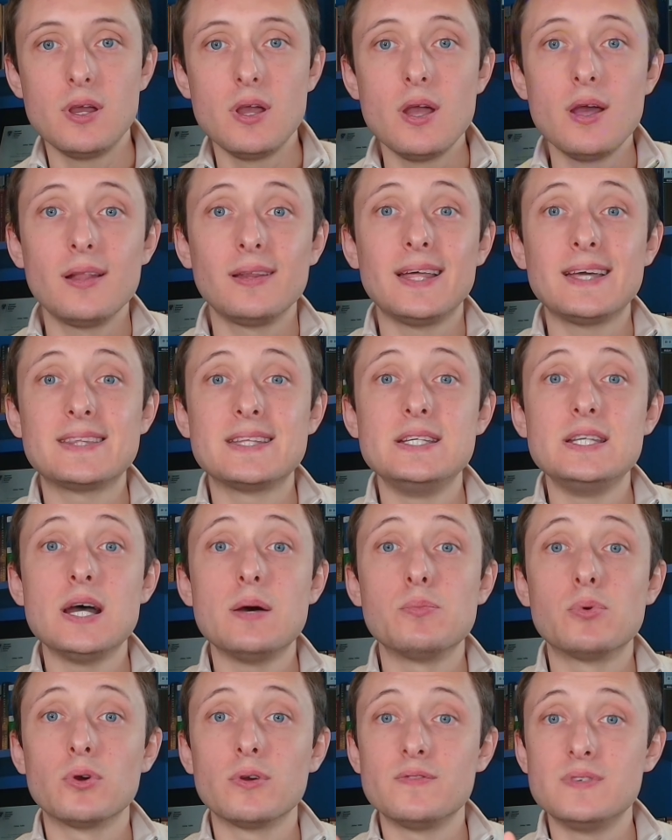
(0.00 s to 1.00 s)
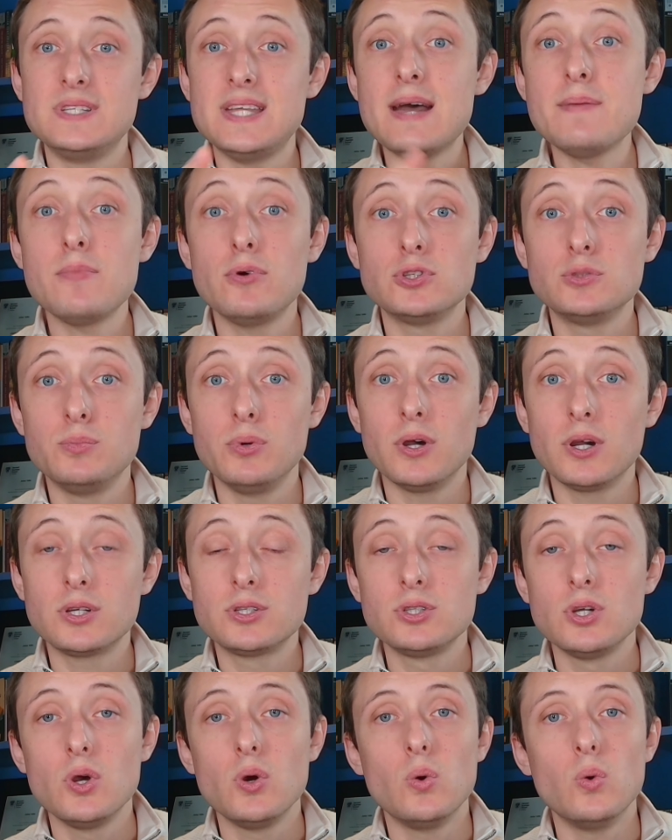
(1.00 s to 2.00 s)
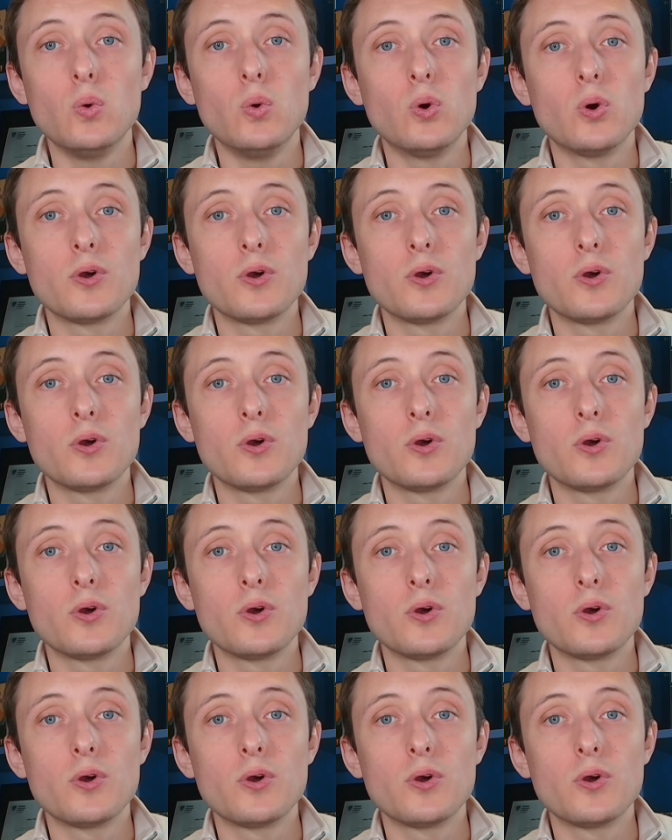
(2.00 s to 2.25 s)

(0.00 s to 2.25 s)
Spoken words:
like the number of demos booked or